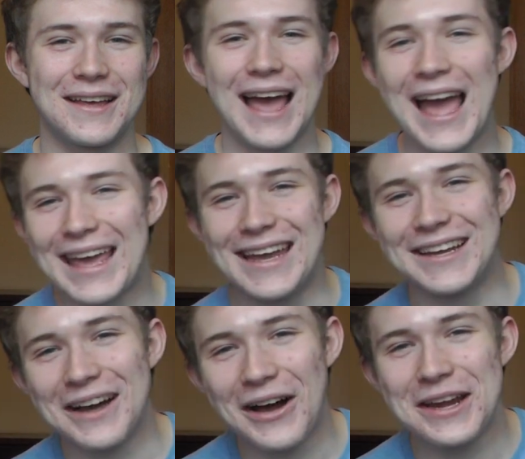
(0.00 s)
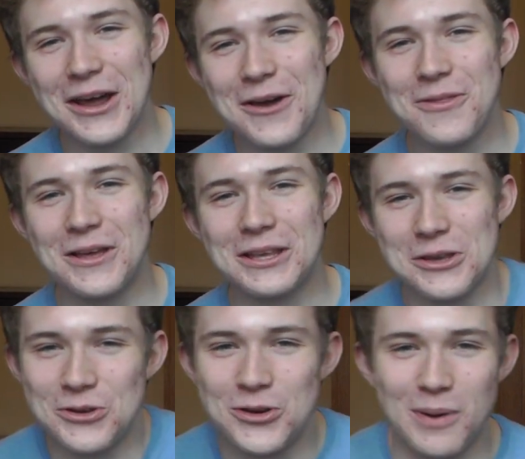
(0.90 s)
Hey, I know that
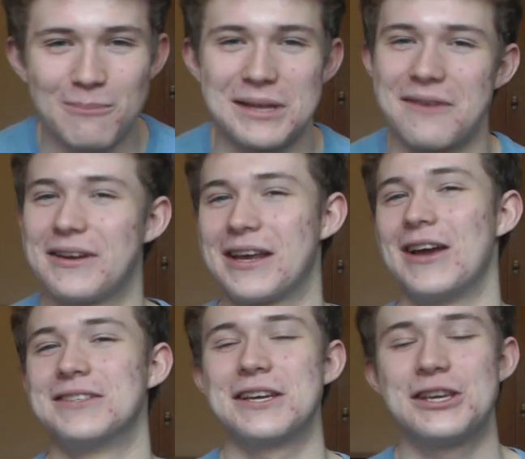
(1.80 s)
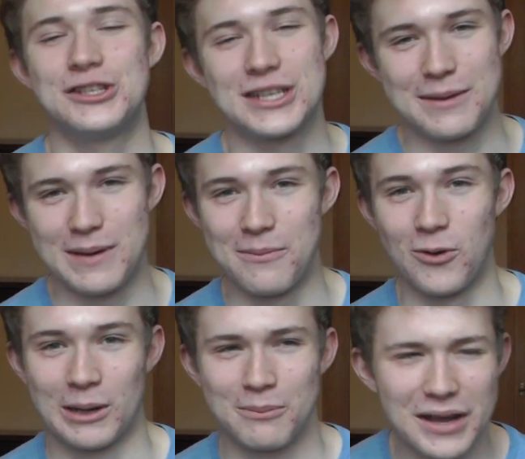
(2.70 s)
YouTube update videos are usually a bit
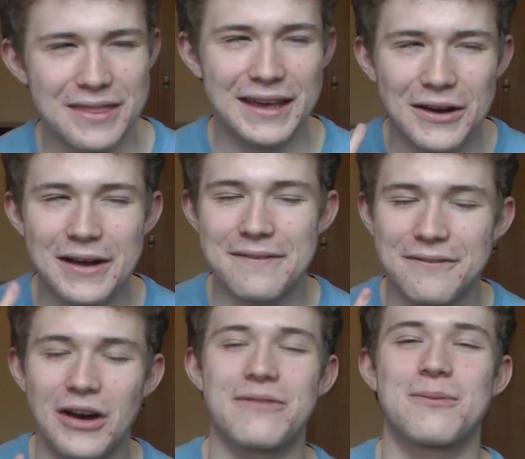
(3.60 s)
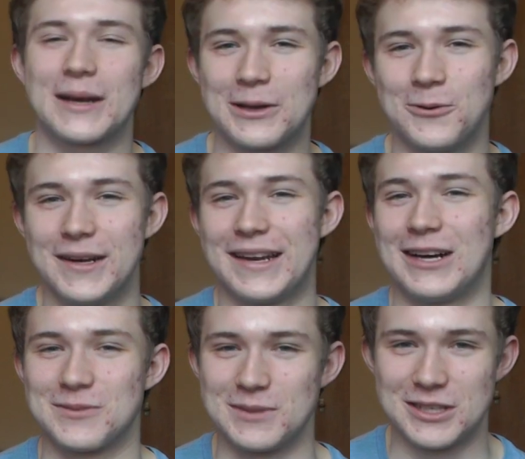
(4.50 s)
boring, but I think I have 5 pretty cool
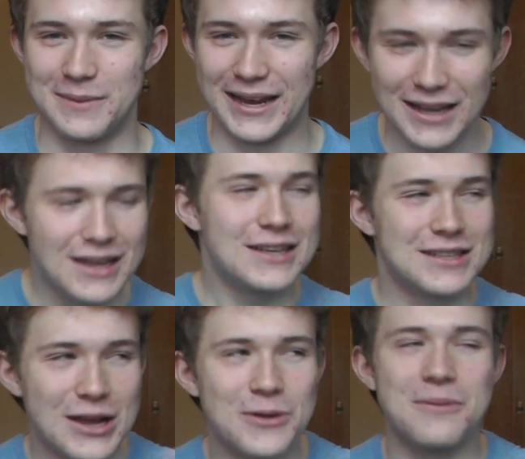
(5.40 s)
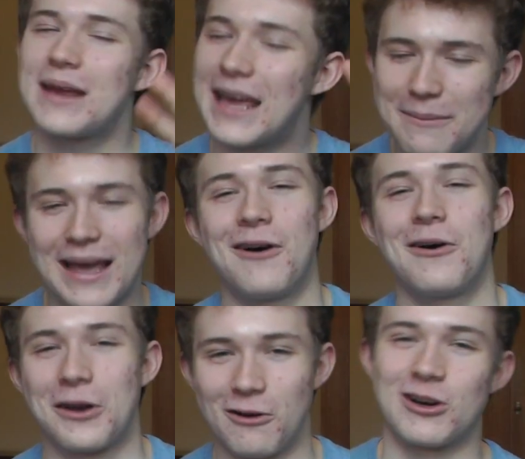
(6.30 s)
announcements to make, so hear me out
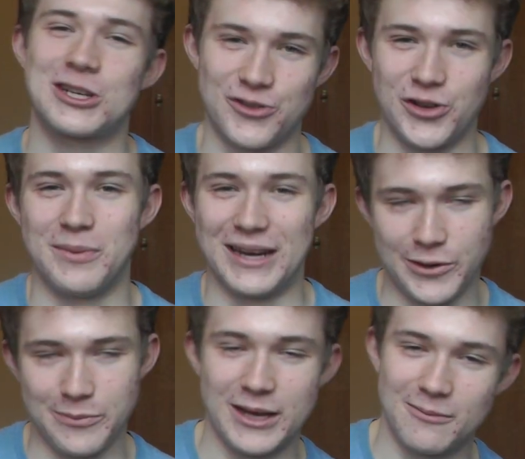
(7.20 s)
and I'll rush through them a little bit.